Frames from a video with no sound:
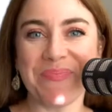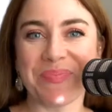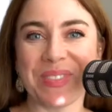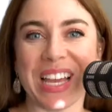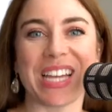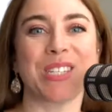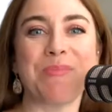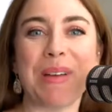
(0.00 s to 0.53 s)

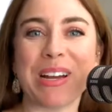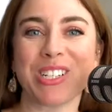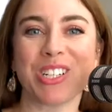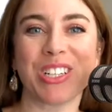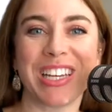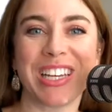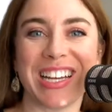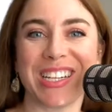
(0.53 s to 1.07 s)

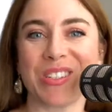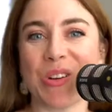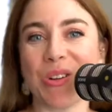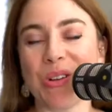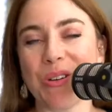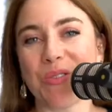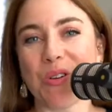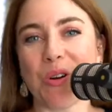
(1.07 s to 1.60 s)
especially at
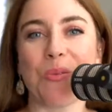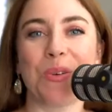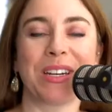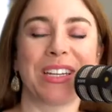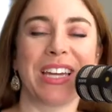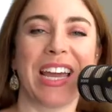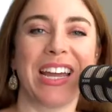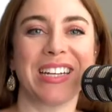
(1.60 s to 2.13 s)

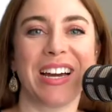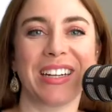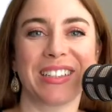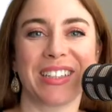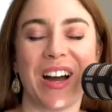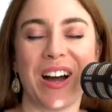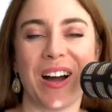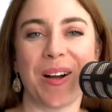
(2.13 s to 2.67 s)

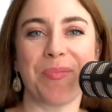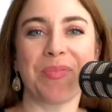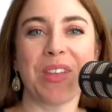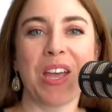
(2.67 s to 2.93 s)
Solo401k.com.